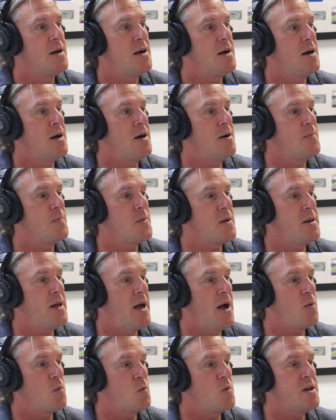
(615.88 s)
And
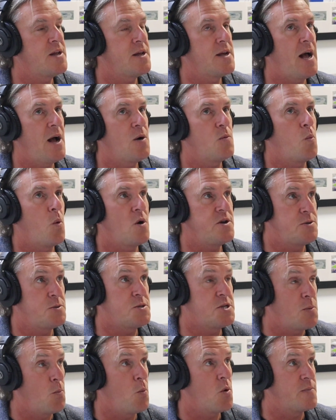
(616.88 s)
how what you
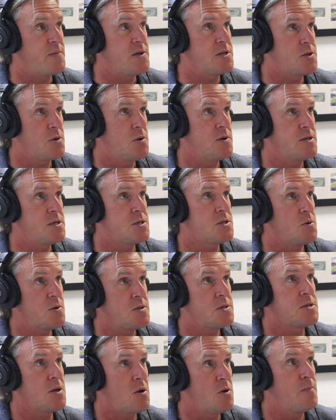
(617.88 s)
didn't want to be doing is
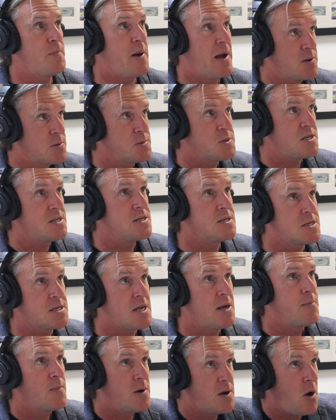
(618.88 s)
doing solar panels in
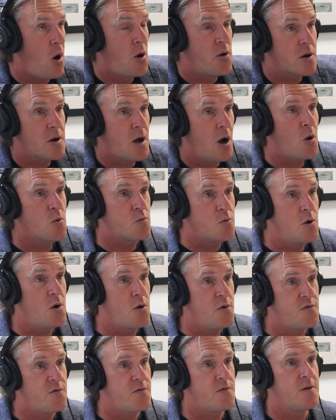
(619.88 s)
December on a cold
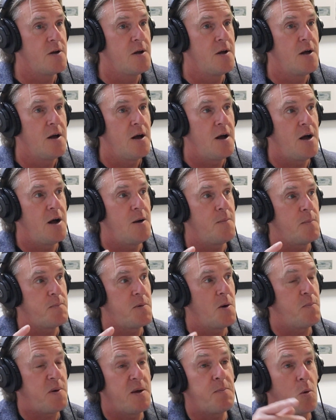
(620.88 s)
roof.
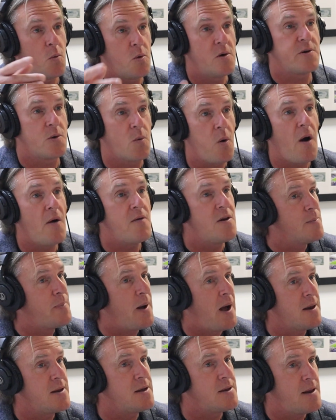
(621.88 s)
But people were inquiring
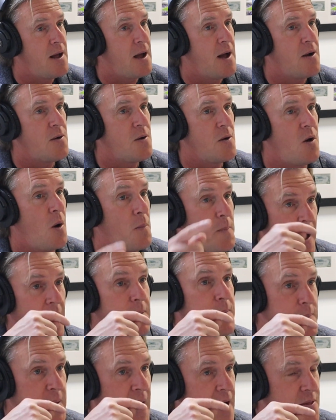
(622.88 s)
about it now,
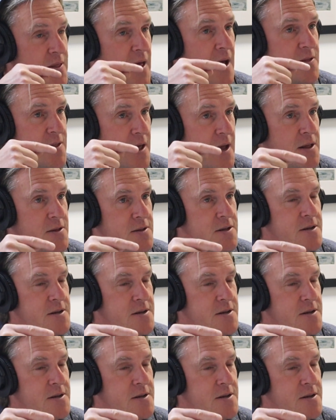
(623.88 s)
about that then.